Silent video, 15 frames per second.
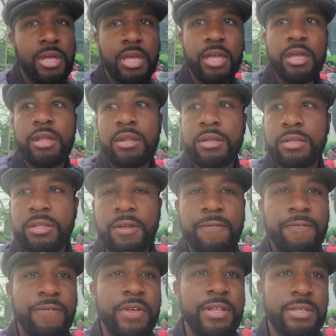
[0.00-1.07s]
in
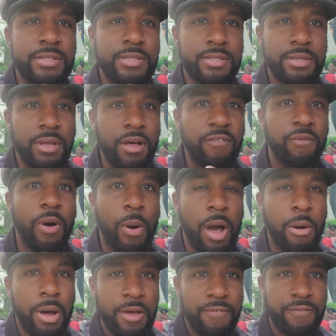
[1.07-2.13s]
defense of
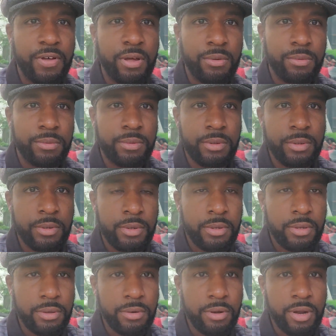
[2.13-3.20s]
how I felt,
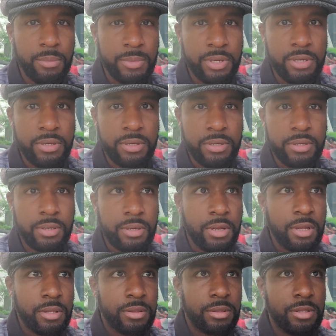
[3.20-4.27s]
you know what I mean?
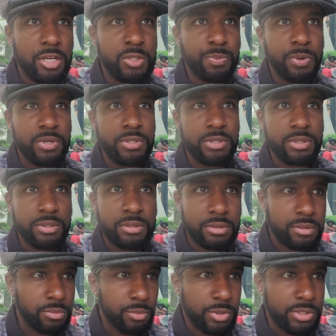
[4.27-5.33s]
This person
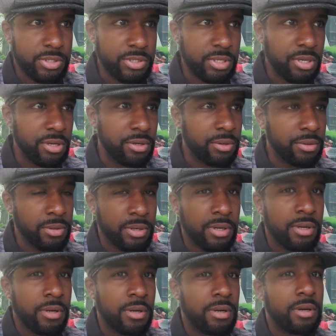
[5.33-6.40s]
was still,
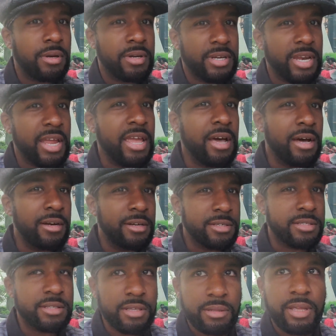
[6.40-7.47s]
he
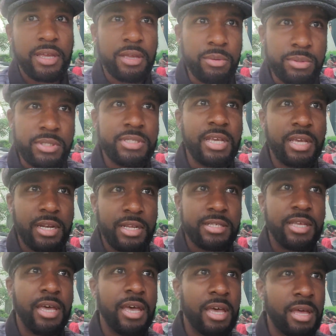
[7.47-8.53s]
understood, like, he was just shaking
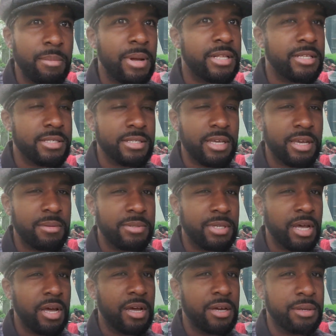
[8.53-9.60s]
his head, but at the same
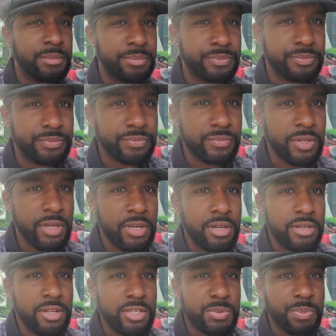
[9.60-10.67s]
time,
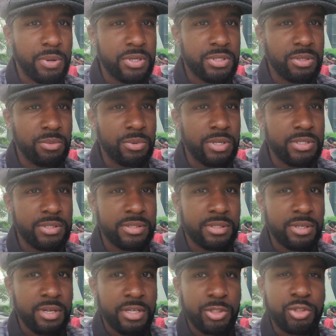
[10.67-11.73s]
this person was
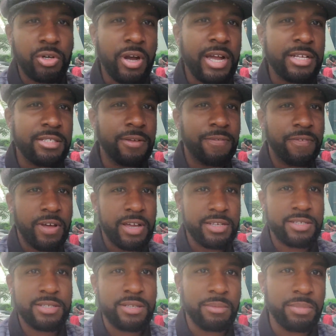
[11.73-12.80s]
trying to
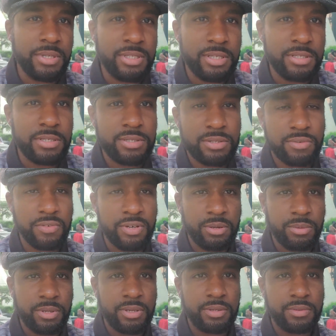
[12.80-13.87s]
find something to disagree
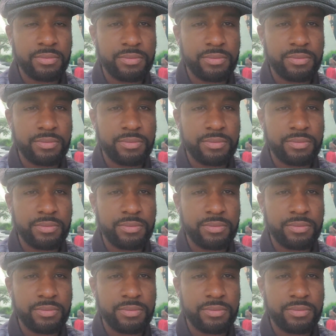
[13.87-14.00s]
with.